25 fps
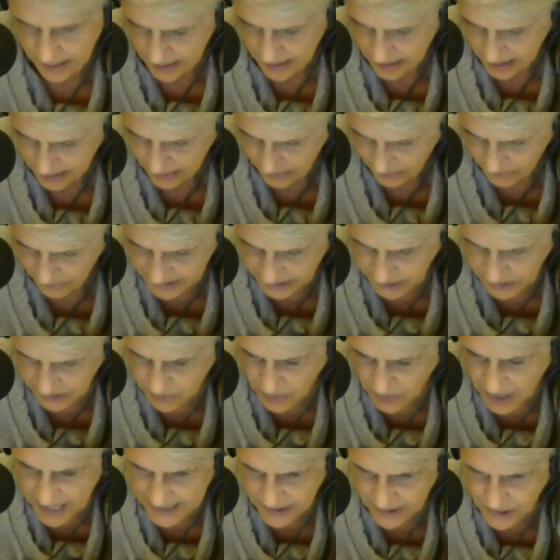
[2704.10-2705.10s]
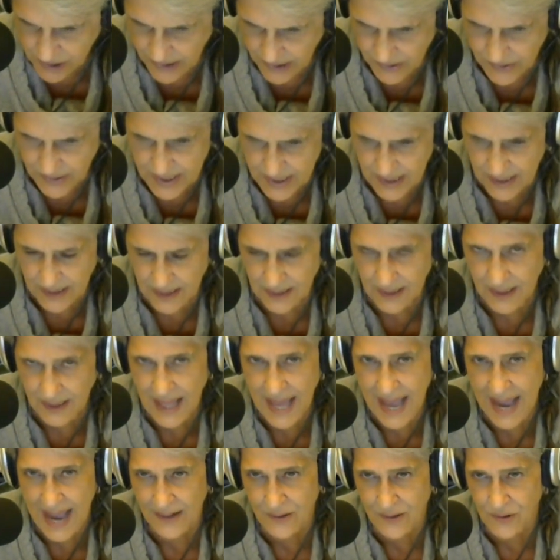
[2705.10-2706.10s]
which is why she's still
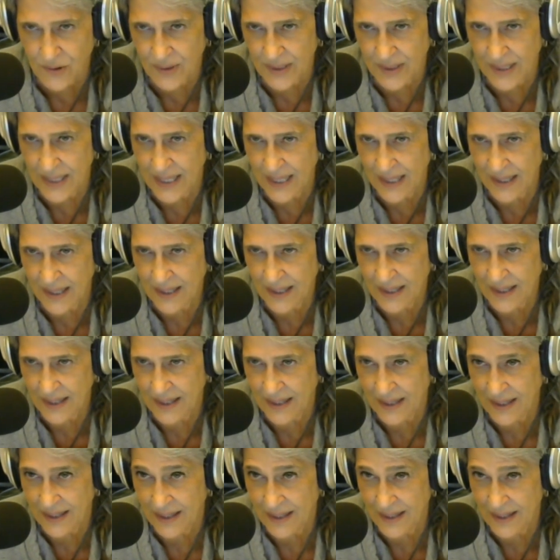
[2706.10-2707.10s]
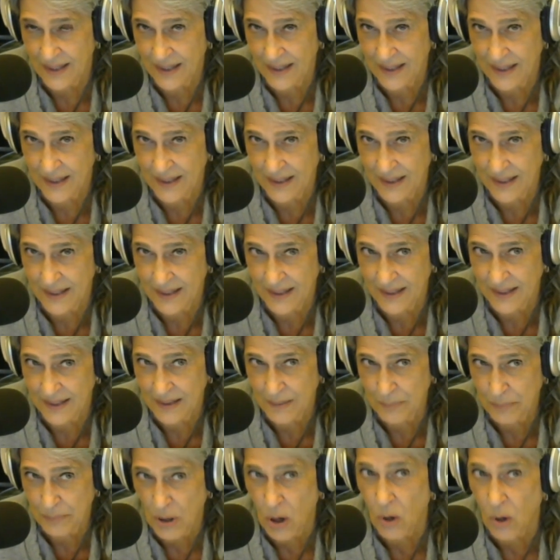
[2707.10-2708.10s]
actually
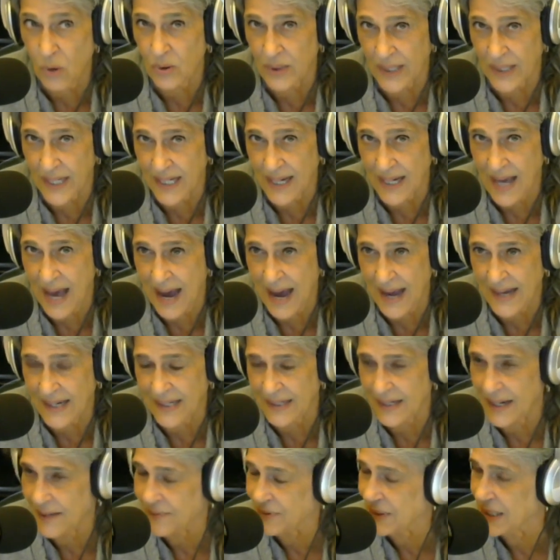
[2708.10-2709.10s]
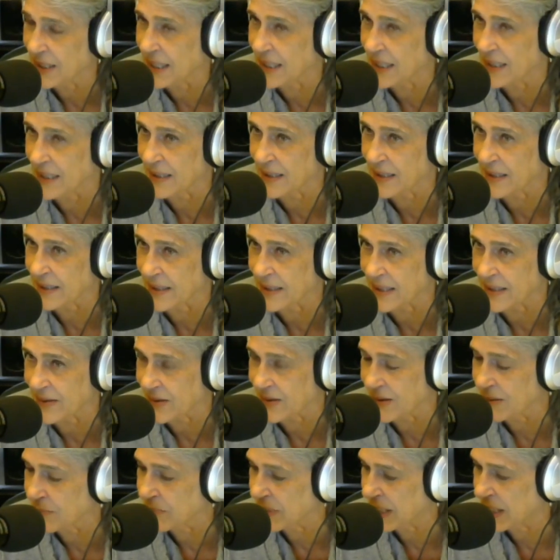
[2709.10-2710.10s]
polling high enough to get into these
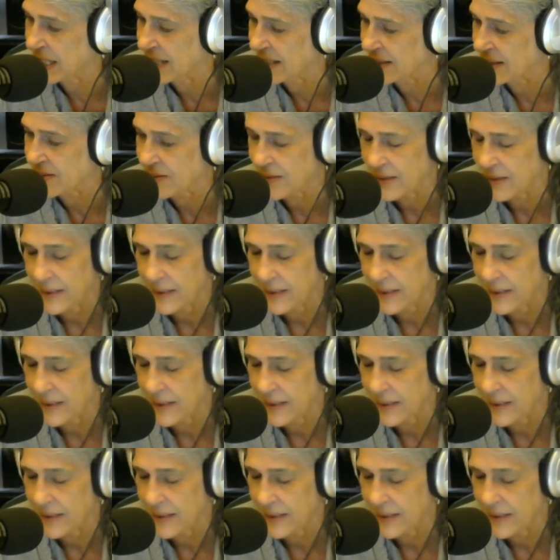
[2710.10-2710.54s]
debates.